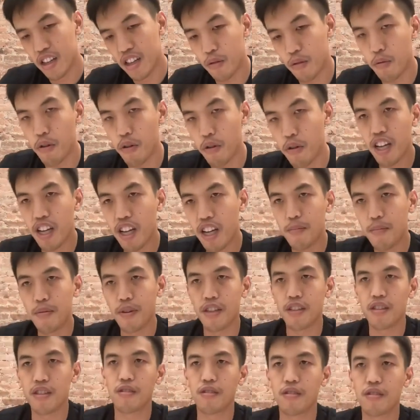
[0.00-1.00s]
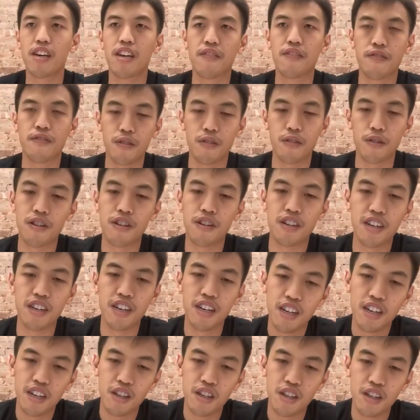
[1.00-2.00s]
the rollup. And so therefore
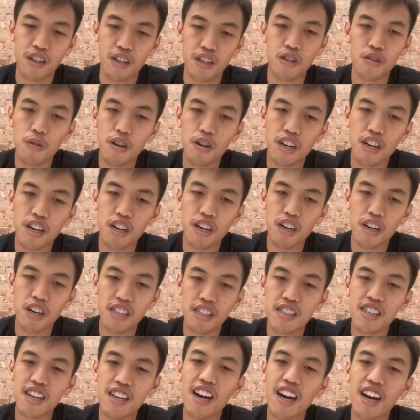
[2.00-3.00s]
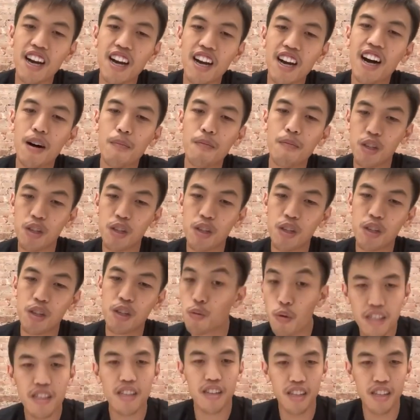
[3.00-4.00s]
you want
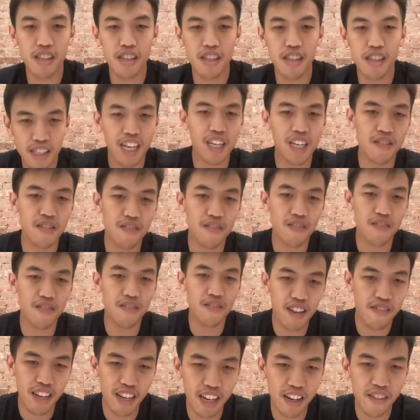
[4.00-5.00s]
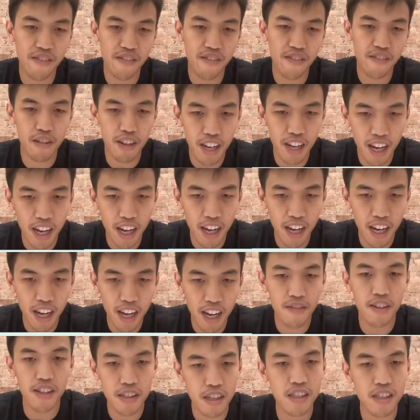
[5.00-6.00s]
this kind of like very
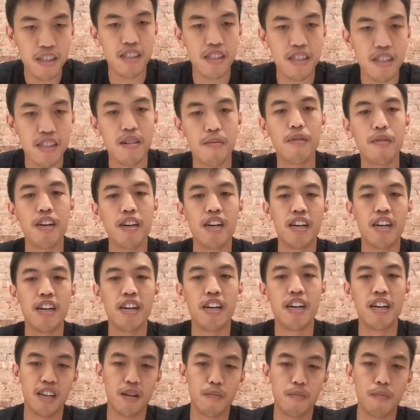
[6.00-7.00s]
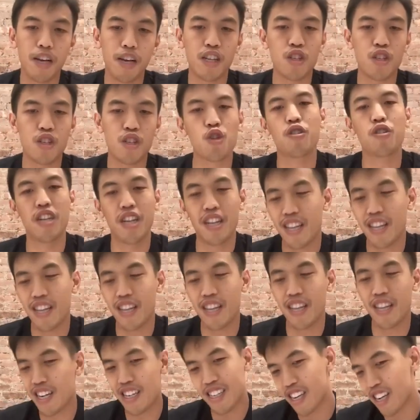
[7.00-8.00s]
heavy system that makes sure that
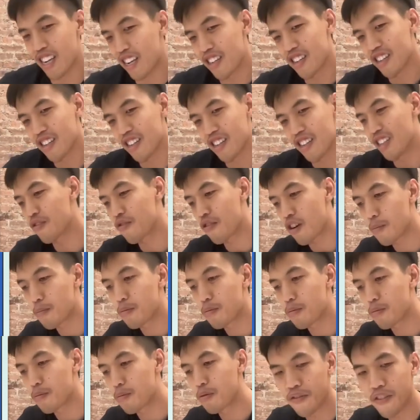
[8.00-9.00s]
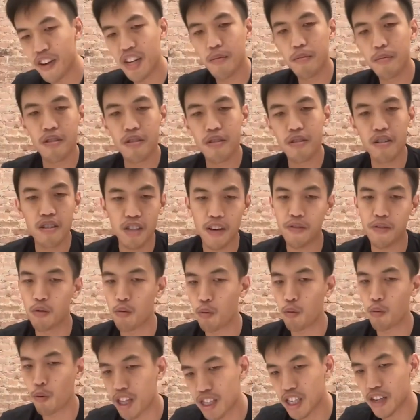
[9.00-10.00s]
there's like these prop proofs available.
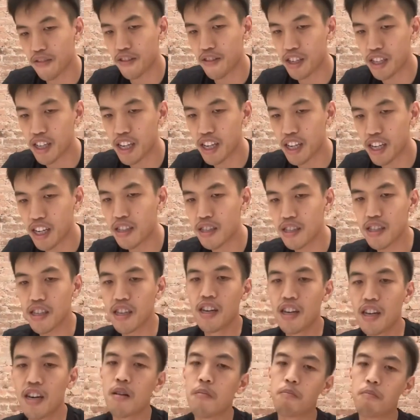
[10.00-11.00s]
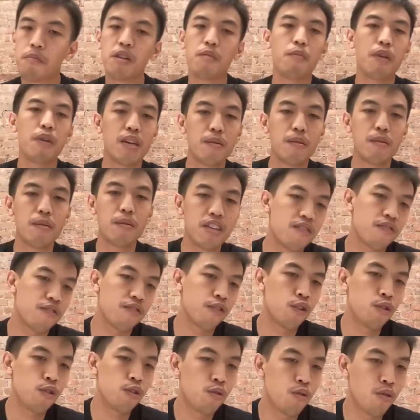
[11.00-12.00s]
You have to wait 7 days. But
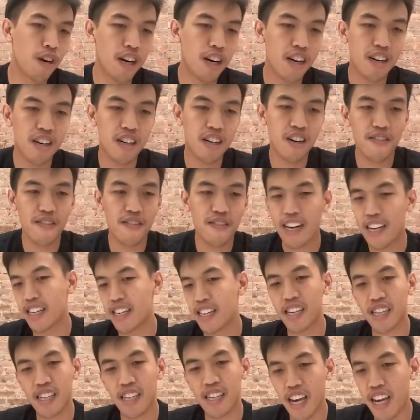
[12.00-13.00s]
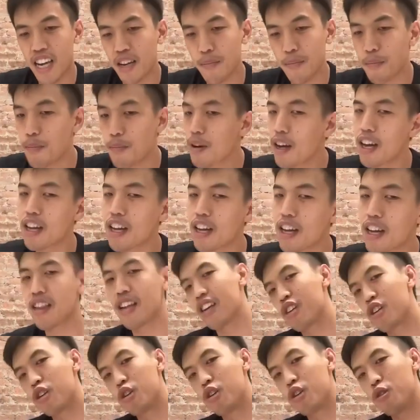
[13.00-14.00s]
maybe if you are, right, like a game
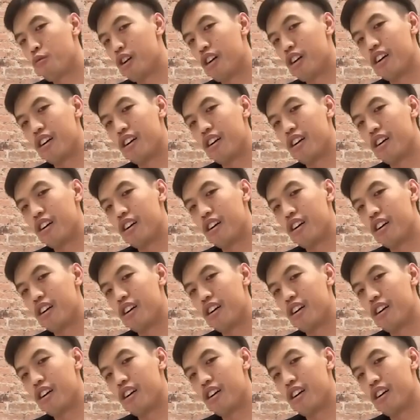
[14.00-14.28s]
and like you